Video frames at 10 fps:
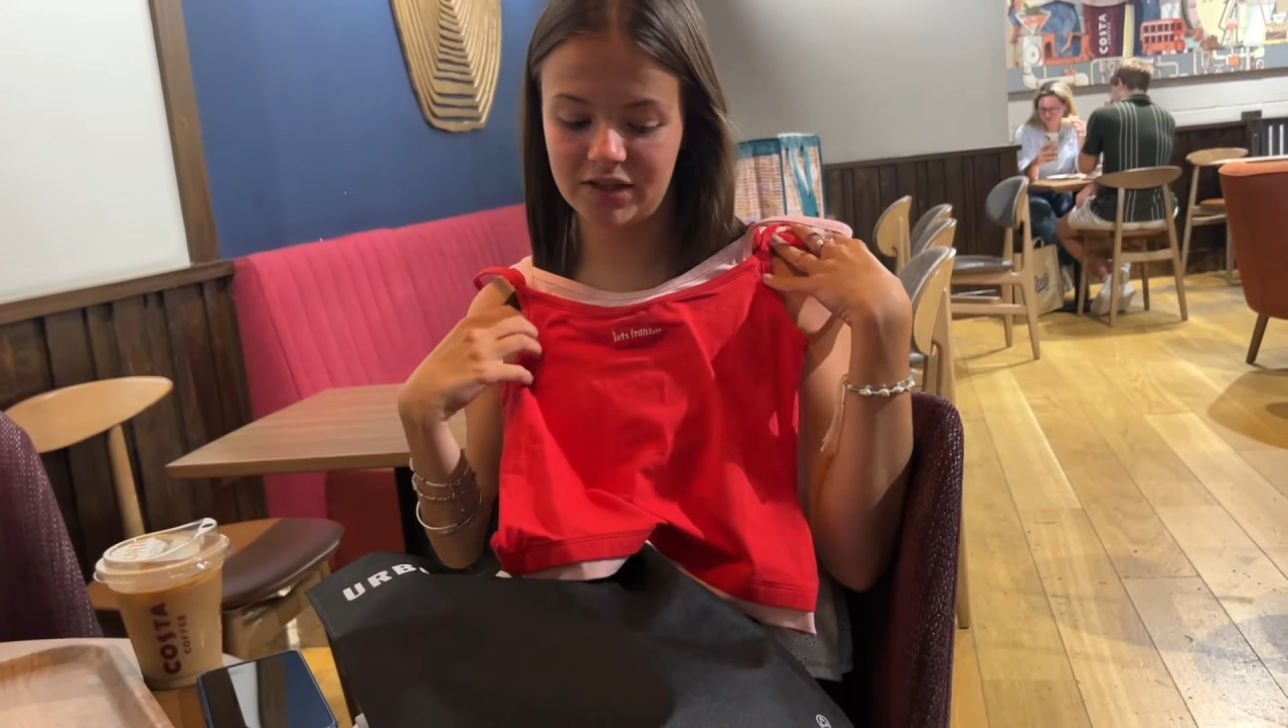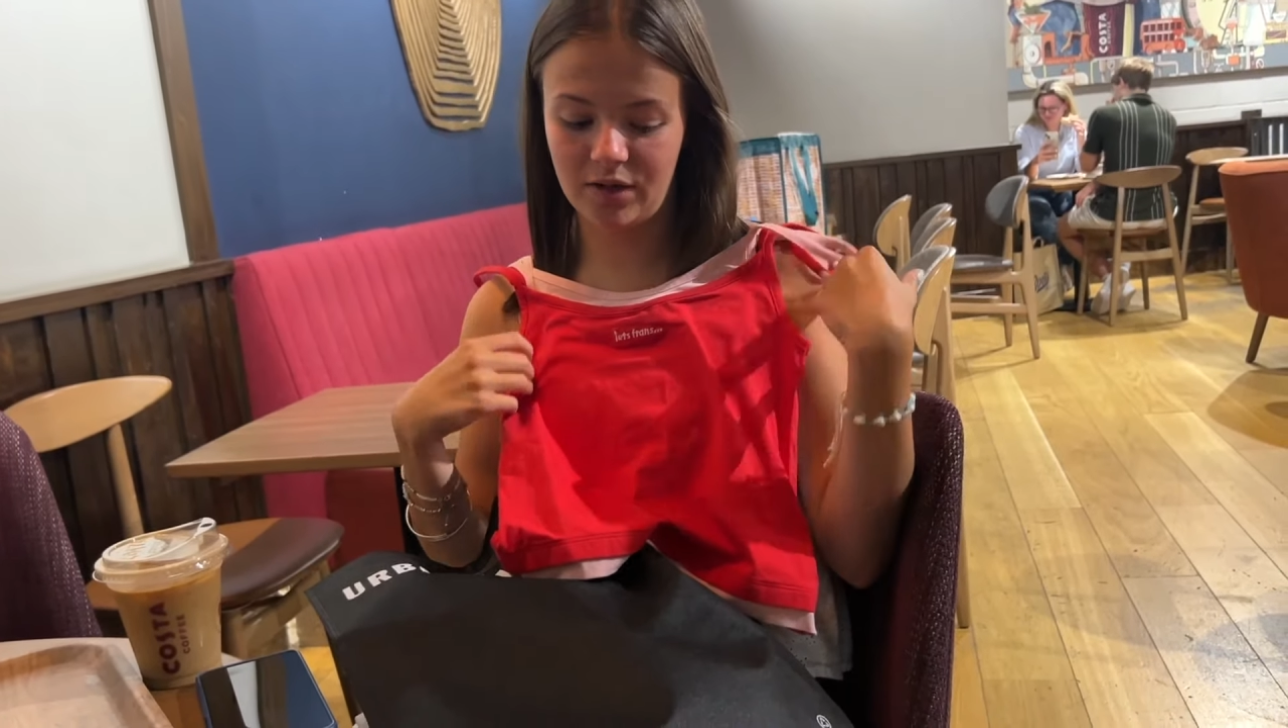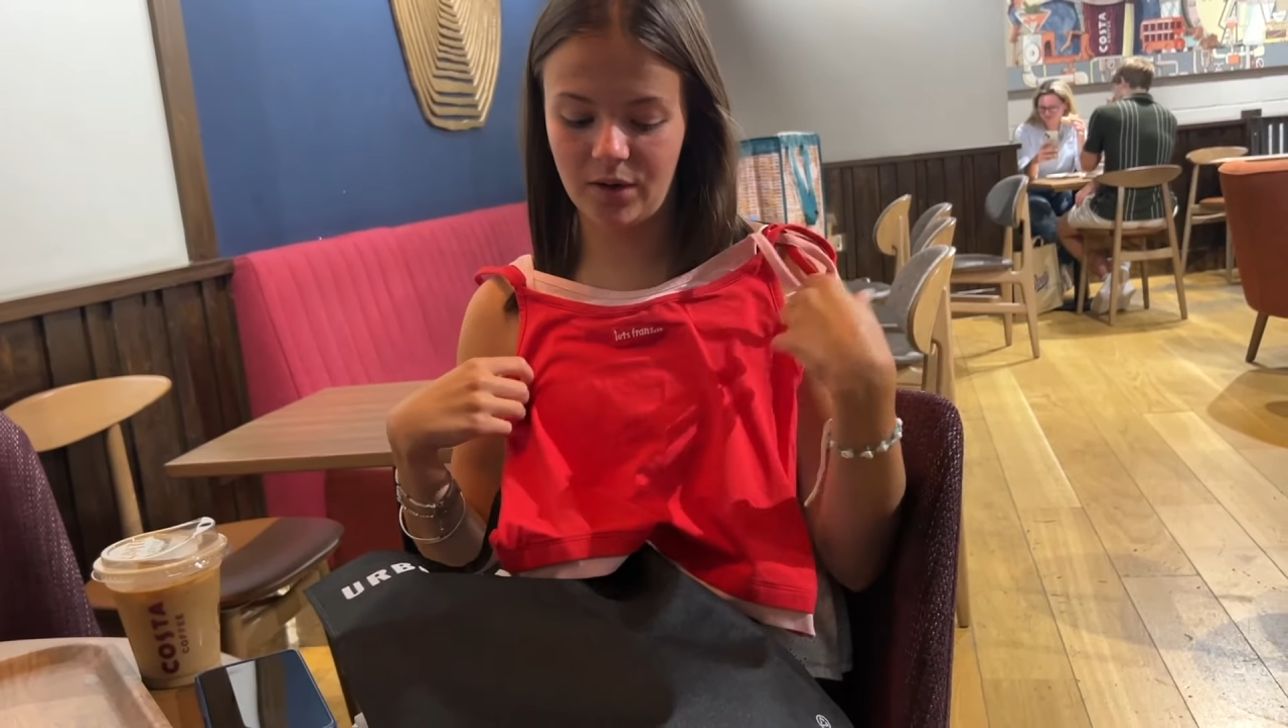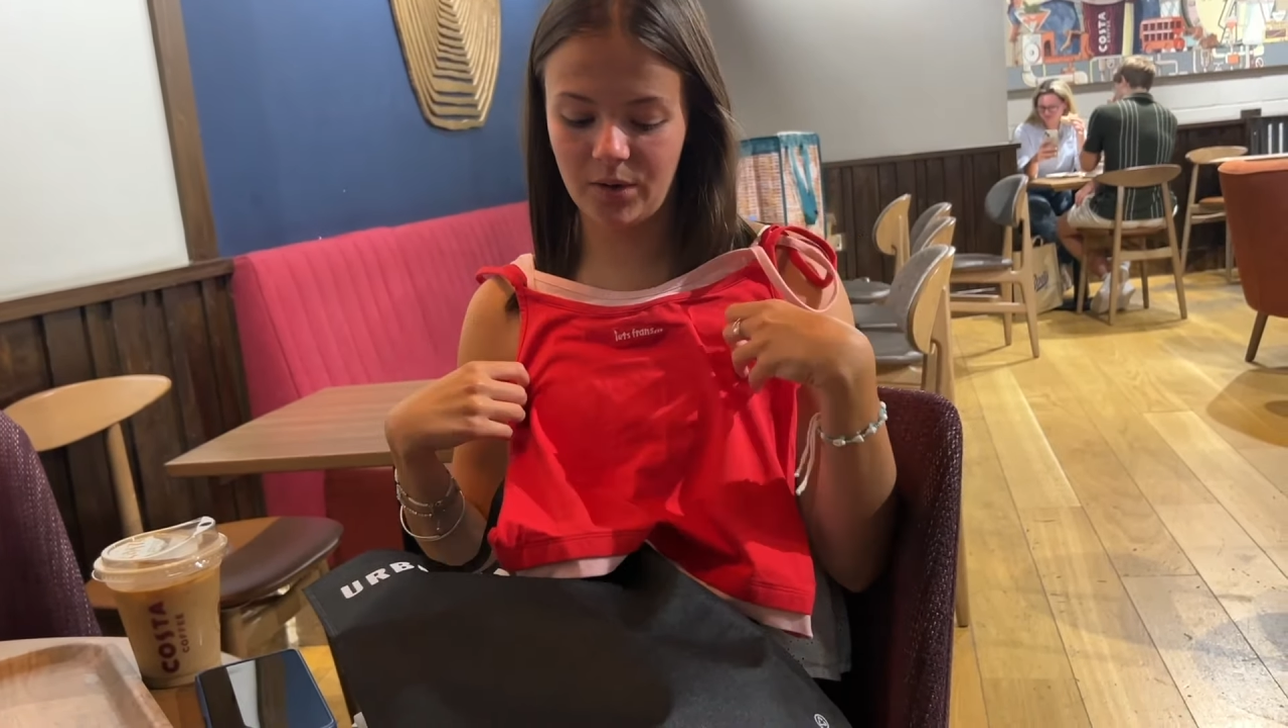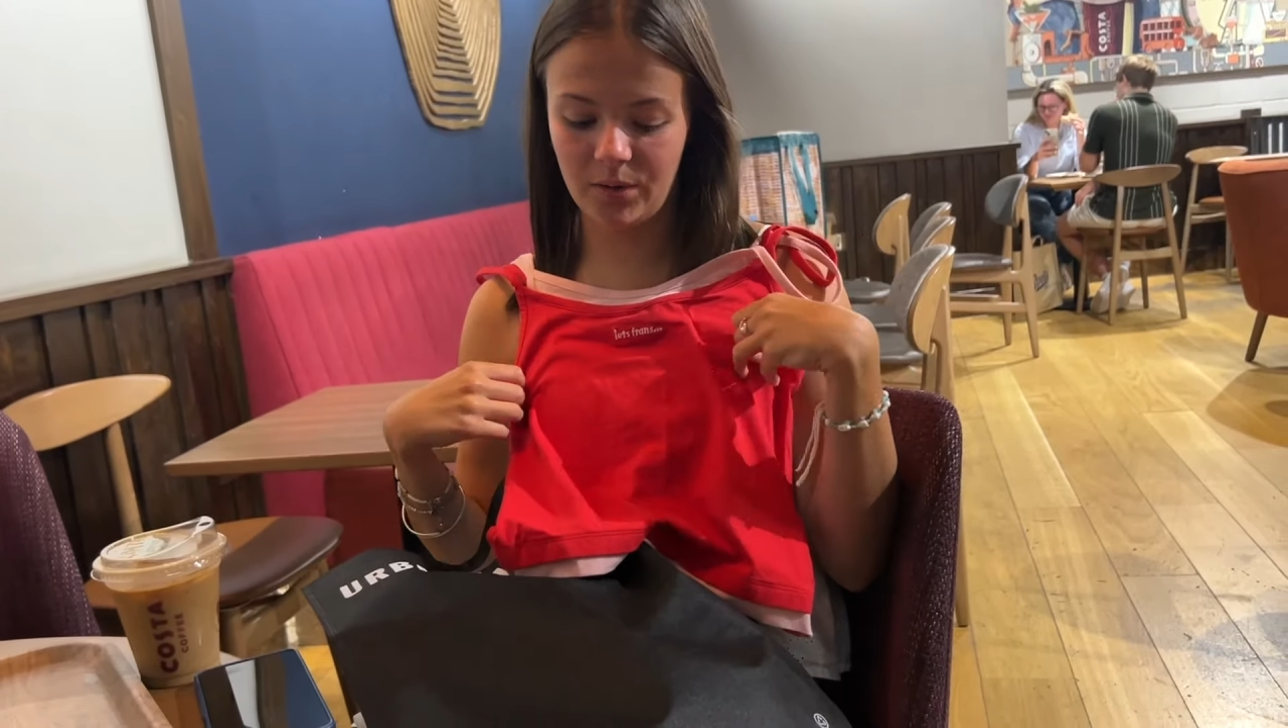
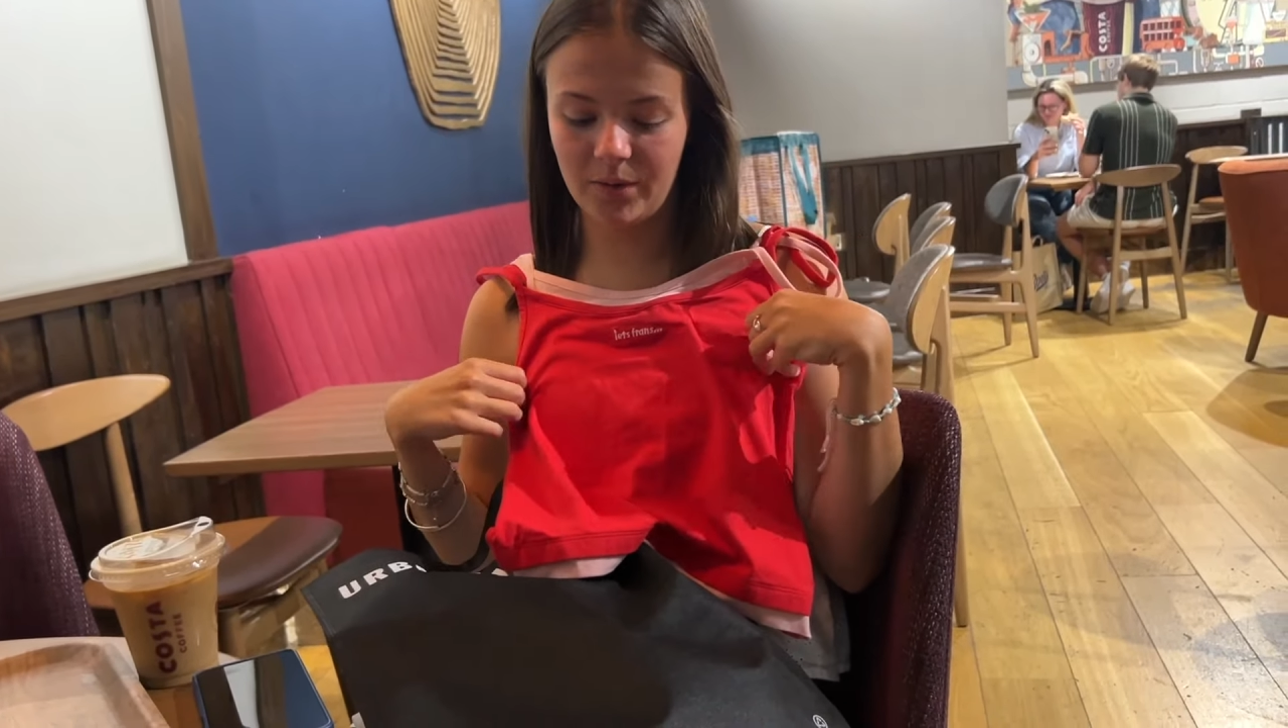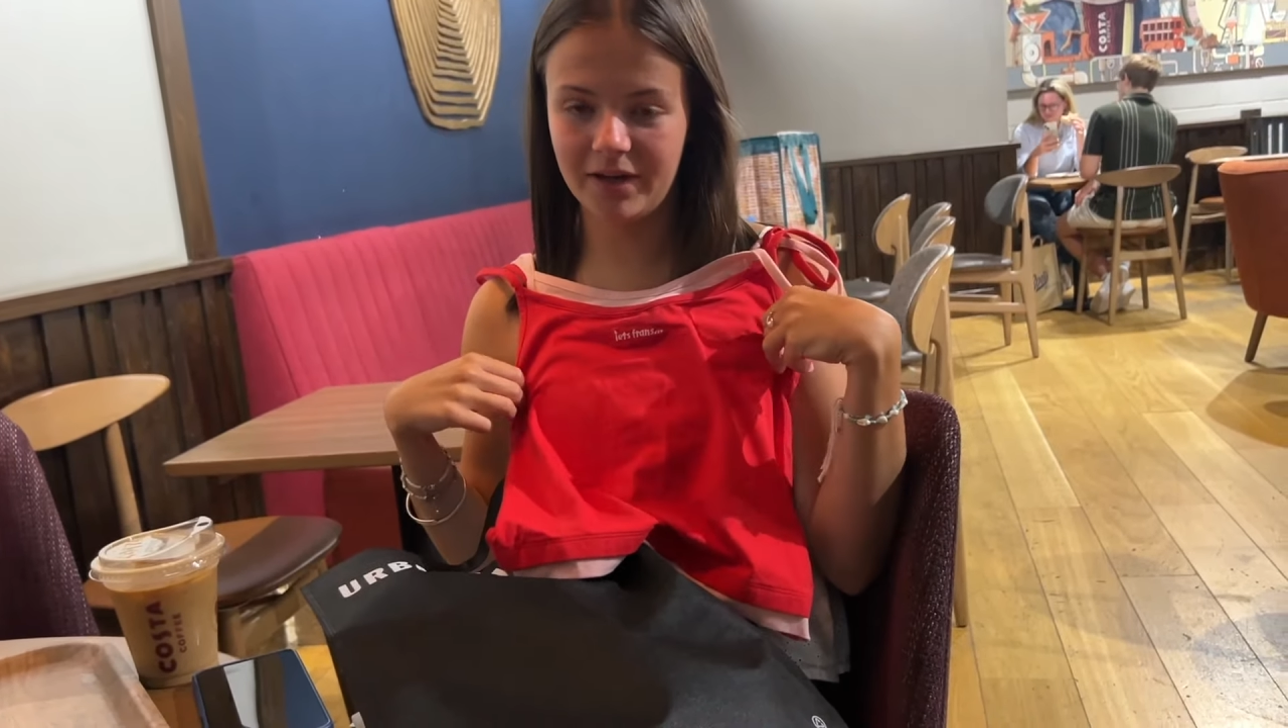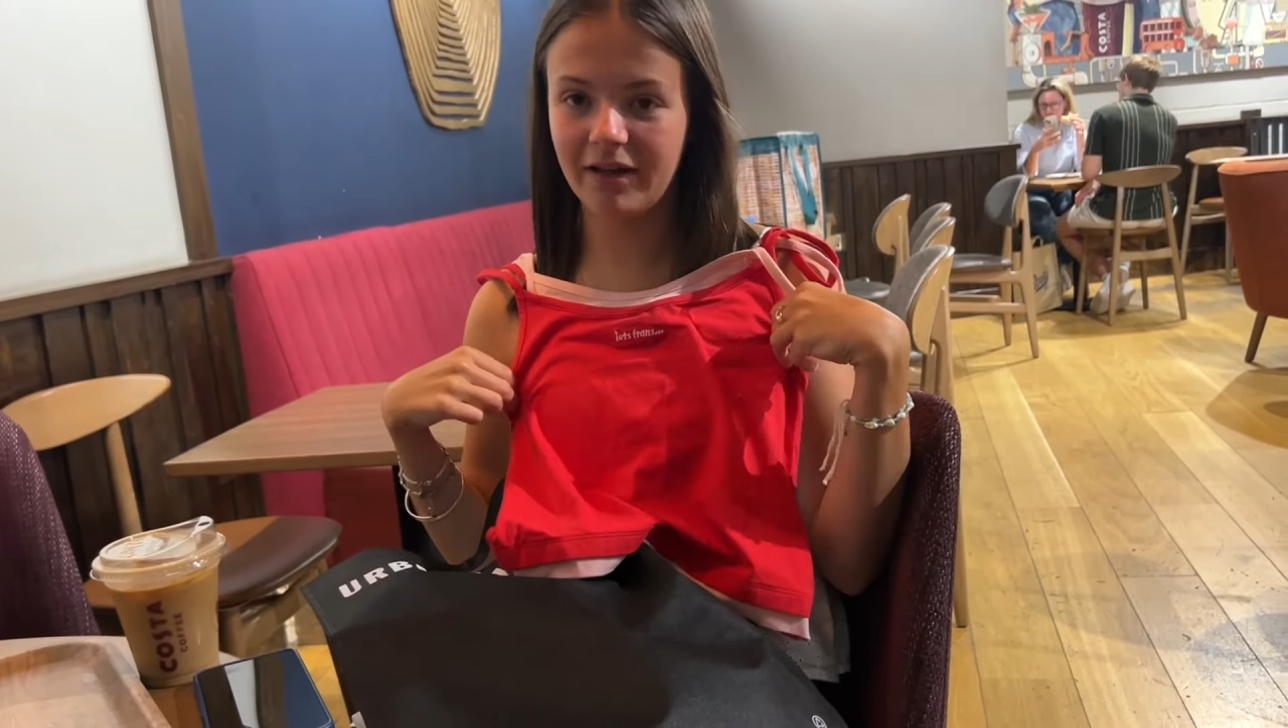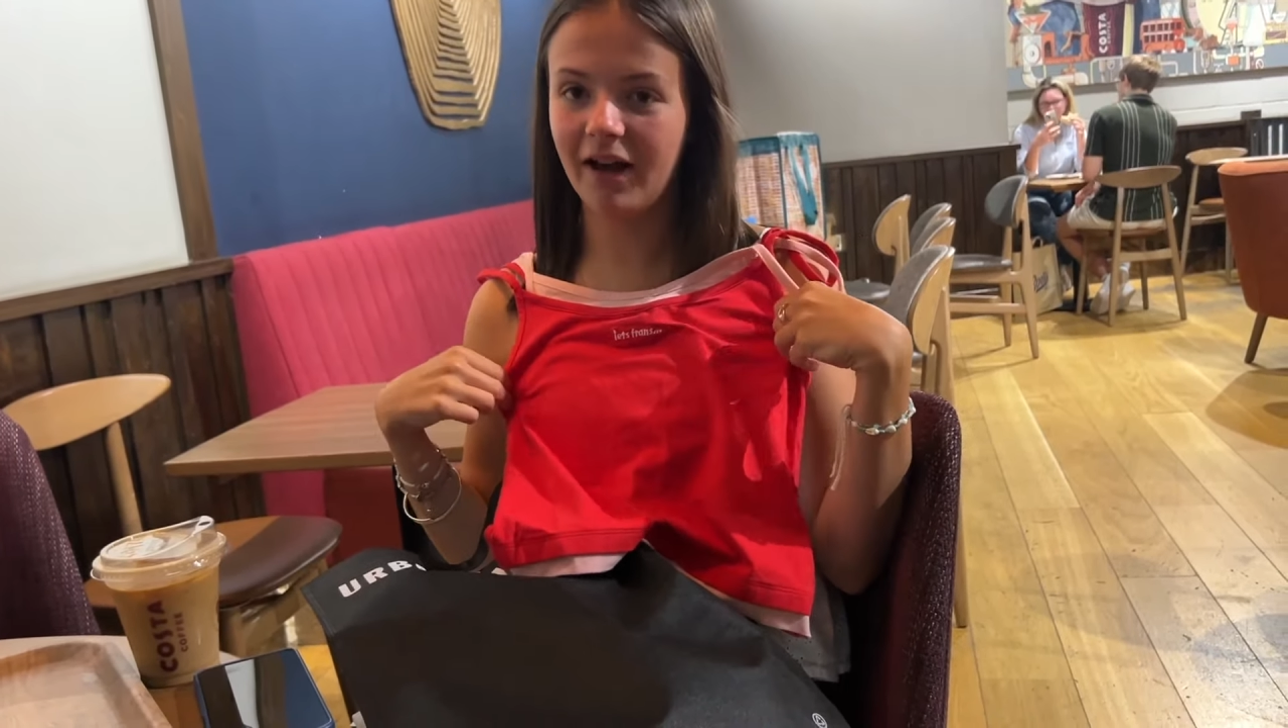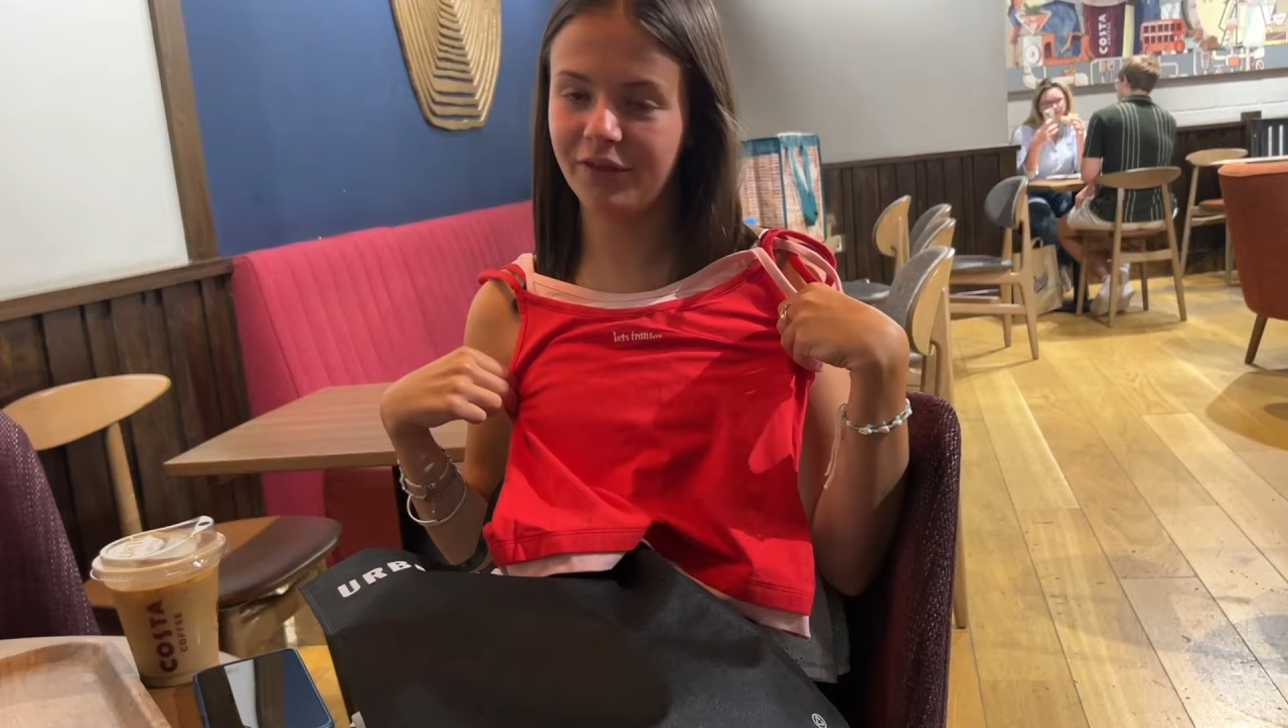I